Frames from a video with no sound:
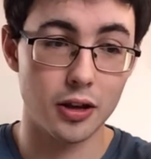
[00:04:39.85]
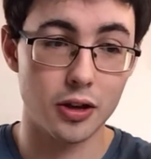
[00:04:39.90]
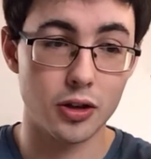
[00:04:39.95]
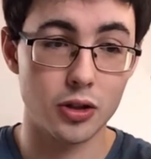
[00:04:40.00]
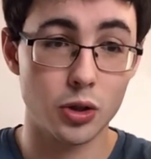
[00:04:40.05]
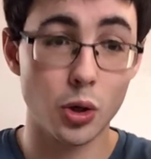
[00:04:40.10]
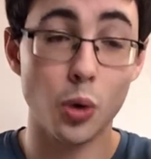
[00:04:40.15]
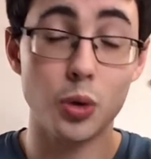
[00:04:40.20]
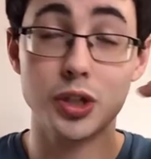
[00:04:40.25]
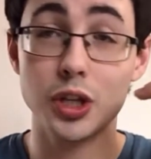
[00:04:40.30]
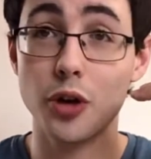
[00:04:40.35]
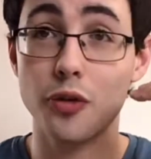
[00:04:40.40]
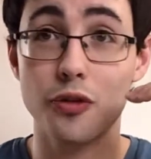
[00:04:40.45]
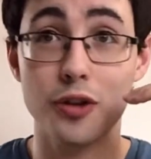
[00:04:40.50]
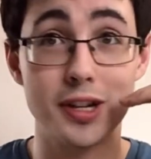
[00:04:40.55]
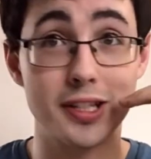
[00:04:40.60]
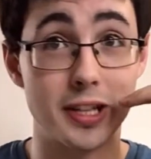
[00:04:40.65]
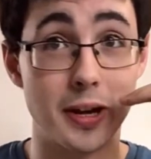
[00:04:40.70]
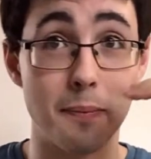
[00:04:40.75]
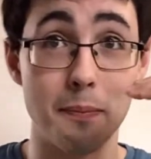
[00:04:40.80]
Soul Silver
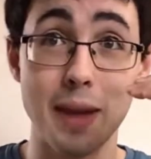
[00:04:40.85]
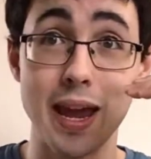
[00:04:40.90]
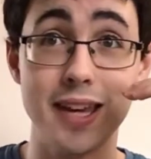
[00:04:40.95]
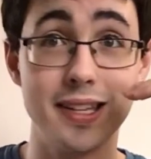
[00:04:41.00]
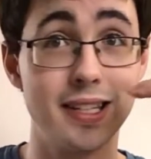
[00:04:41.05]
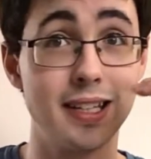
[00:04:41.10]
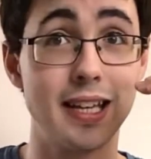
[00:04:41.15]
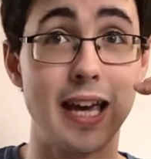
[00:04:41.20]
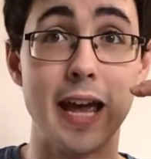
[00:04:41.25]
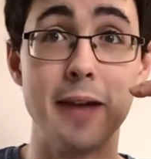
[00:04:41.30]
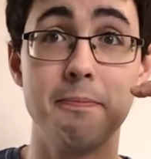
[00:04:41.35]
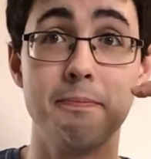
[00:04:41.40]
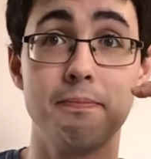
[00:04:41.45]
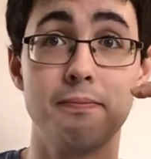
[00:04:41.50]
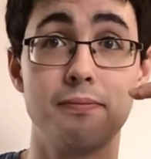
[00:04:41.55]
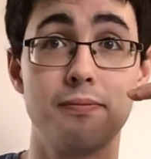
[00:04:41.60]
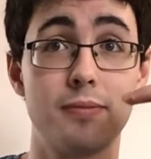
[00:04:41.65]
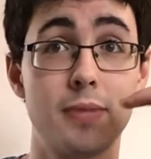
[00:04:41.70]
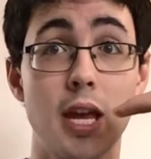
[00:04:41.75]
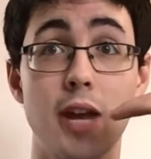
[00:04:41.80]
is an amazing game,
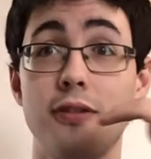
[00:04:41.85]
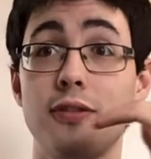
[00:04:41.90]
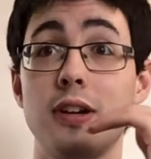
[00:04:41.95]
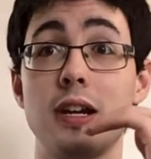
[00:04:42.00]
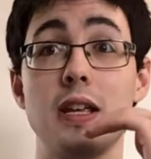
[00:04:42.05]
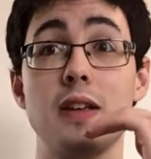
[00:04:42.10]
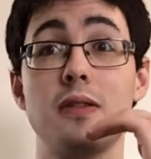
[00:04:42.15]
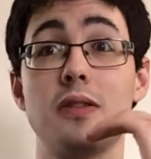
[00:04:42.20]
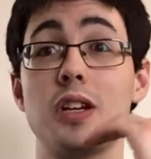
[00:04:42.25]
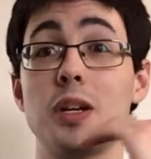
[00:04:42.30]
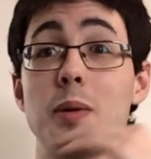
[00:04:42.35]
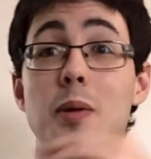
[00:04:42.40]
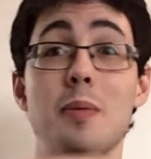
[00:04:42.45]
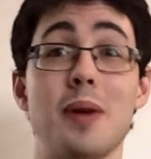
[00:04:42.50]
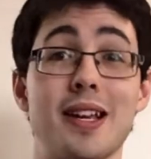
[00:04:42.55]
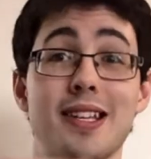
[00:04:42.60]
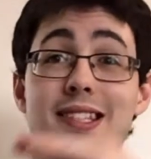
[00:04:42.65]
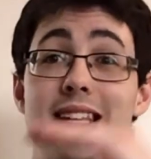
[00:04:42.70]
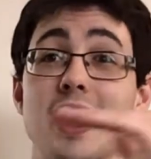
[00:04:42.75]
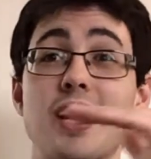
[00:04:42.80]
definitely going to be
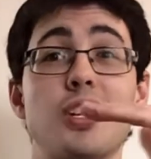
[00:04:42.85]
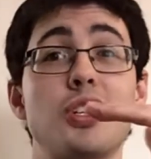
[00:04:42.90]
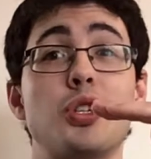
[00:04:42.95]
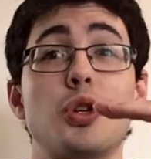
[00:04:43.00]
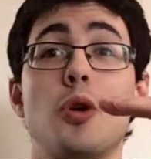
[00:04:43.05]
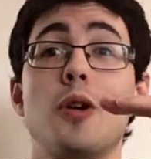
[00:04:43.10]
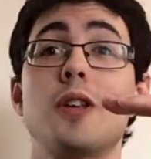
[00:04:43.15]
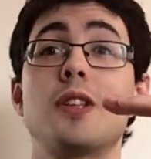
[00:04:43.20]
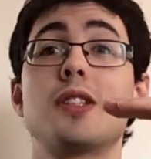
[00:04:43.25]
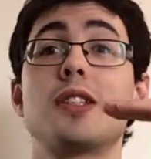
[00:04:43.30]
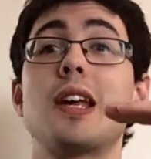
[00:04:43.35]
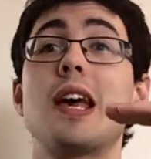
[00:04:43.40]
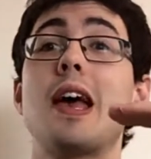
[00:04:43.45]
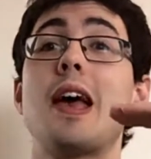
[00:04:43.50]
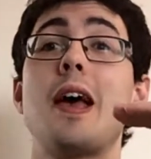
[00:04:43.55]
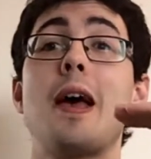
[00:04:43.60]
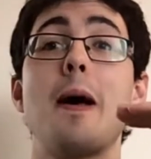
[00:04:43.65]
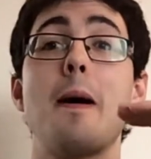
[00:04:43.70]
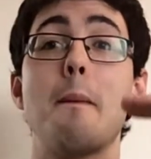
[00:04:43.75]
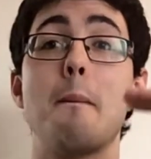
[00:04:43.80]
my second choice,
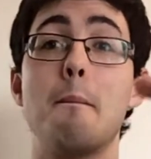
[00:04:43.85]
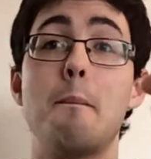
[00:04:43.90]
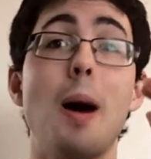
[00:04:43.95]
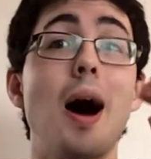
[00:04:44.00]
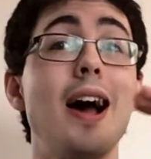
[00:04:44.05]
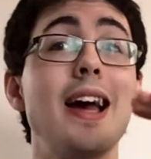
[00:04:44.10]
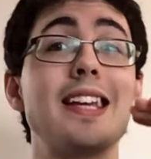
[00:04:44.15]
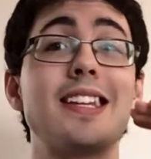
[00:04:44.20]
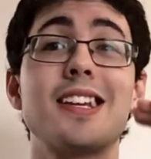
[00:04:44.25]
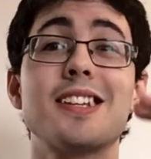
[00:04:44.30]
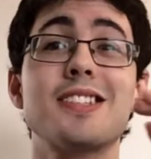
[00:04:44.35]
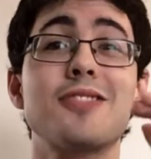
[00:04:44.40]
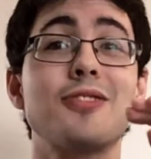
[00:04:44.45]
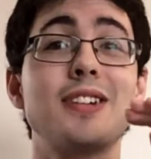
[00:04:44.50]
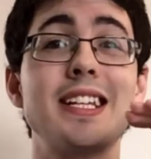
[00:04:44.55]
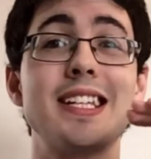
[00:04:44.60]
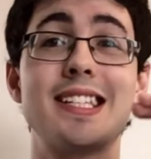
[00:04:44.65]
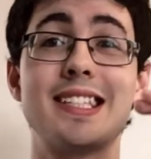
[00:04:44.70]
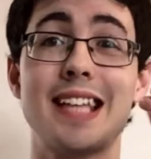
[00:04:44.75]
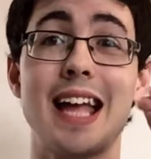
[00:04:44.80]
but it doesn't
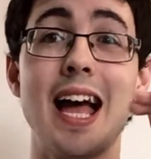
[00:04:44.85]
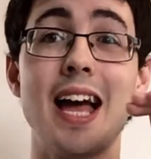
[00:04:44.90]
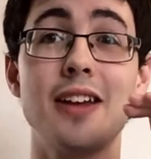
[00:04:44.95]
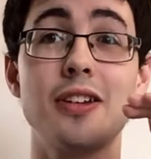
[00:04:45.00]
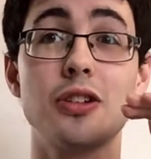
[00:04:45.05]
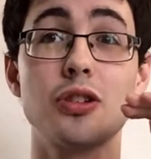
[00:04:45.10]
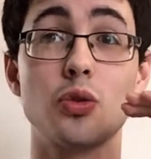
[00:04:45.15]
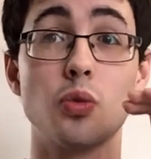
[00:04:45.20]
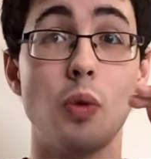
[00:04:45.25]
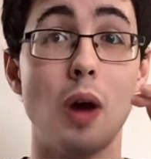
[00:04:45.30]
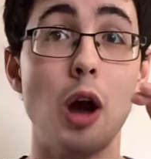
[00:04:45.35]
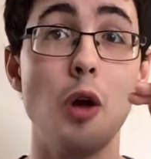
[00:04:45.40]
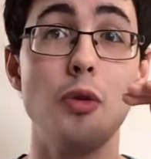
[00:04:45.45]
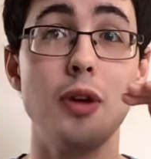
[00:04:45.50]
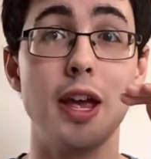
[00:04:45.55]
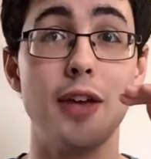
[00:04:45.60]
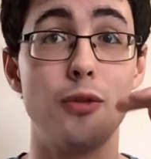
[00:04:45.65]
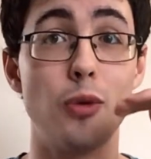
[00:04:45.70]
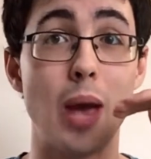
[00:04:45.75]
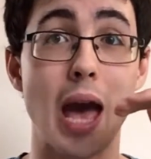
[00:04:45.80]
really stand as well
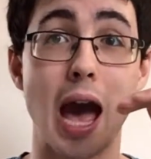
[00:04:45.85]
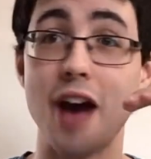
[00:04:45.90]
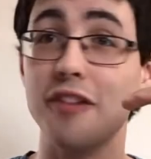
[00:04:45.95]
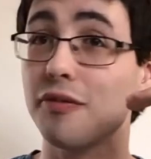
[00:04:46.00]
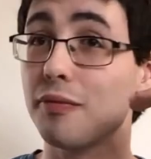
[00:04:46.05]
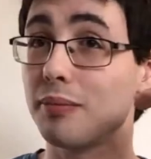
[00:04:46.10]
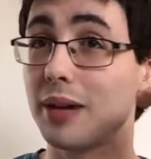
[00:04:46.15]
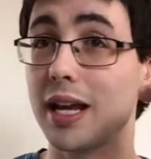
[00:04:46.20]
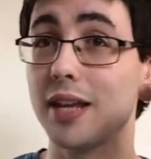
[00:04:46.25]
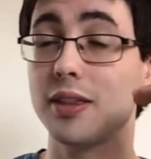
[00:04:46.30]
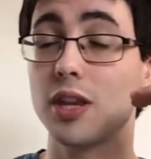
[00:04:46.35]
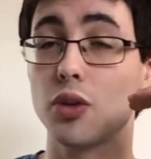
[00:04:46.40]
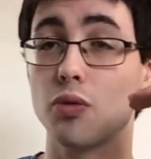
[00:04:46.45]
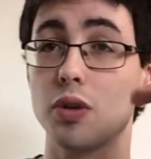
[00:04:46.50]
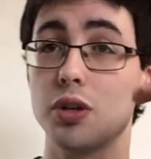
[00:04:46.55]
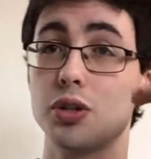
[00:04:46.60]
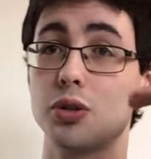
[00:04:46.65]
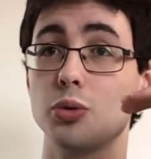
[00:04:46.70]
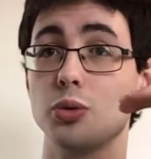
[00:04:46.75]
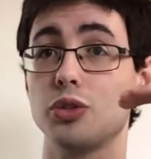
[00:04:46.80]
if you haven't played the
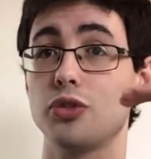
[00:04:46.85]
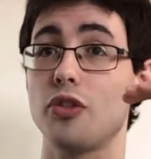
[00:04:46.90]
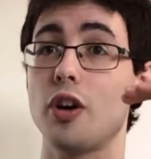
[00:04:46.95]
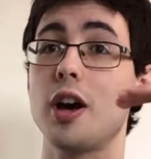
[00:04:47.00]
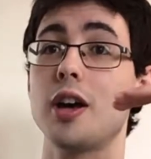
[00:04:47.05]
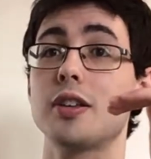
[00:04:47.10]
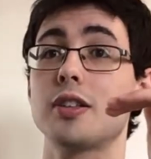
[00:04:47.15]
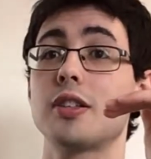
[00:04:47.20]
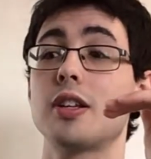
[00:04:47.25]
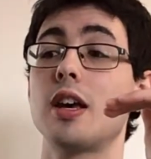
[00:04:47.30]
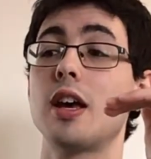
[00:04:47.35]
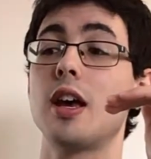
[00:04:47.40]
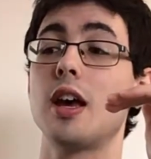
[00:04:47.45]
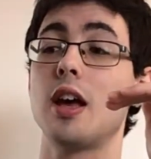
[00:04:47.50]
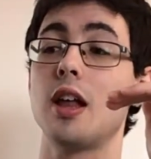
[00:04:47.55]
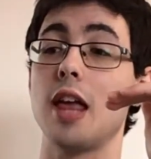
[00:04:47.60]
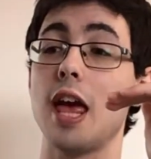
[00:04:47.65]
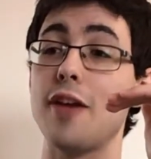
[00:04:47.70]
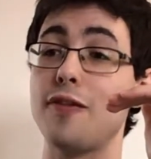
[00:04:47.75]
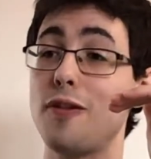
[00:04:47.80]
originals first.
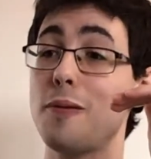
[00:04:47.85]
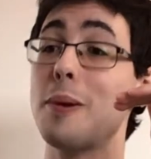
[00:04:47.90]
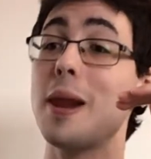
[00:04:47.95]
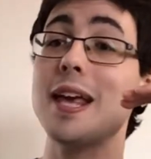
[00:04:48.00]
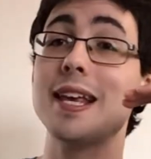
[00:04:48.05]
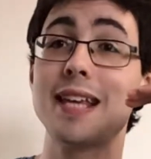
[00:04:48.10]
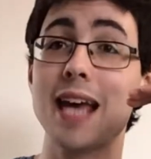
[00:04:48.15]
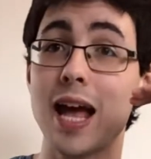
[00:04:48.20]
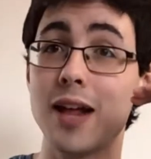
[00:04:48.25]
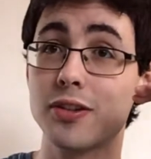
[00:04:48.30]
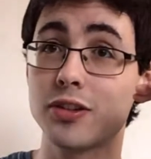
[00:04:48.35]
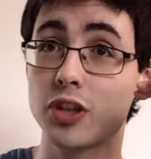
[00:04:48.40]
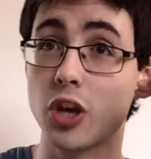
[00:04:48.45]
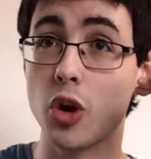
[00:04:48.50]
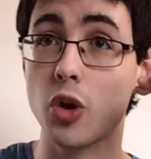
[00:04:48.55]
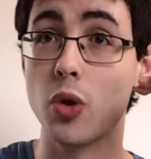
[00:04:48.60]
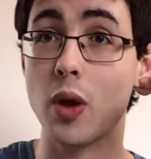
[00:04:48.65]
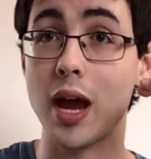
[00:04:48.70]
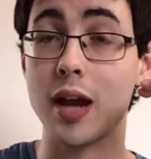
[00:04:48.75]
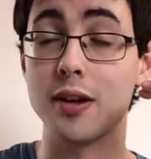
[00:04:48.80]
If you play
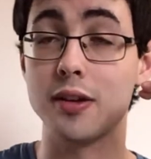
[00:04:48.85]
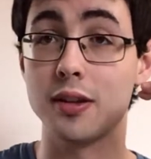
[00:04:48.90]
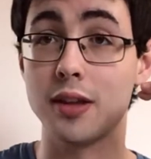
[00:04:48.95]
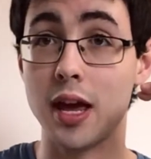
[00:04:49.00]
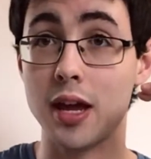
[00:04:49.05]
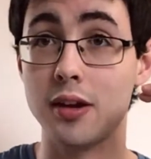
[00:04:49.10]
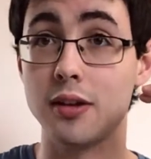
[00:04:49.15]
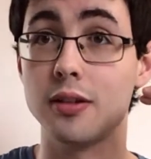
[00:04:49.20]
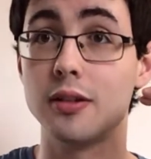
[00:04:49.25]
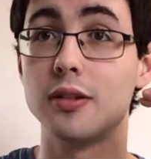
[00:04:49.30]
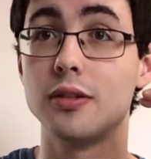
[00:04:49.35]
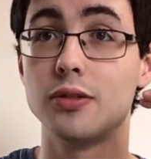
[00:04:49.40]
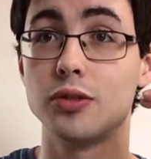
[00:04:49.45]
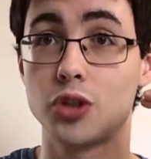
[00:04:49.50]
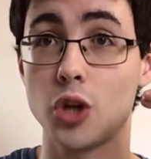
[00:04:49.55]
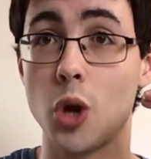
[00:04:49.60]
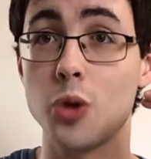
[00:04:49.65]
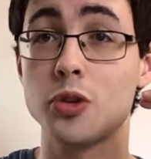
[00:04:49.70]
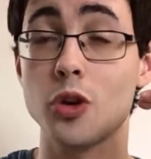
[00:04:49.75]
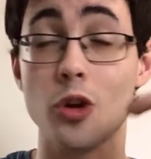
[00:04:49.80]
Kanto and then
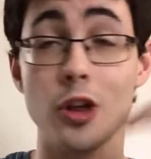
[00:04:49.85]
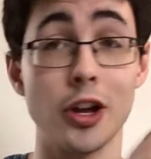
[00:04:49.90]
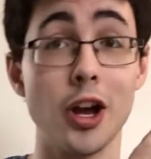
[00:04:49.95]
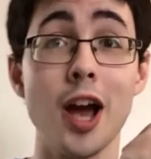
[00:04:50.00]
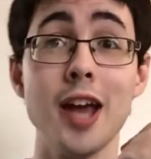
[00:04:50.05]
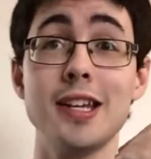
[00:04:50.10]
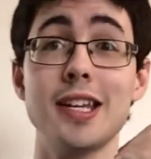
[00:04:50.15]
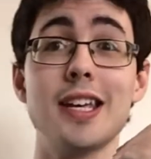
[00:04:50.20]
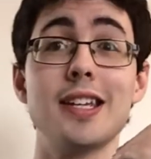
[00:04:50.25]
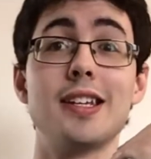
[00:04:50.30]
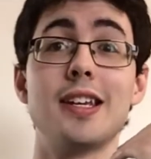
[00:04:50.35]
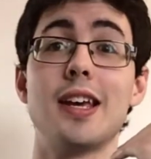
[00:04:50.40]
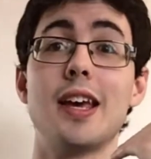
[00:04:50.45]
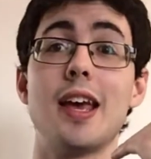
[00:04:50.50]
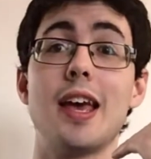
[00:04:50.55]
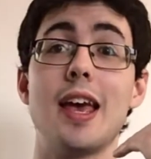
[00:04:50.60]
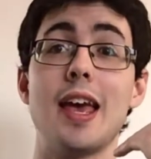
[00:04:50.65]
Johto like I did,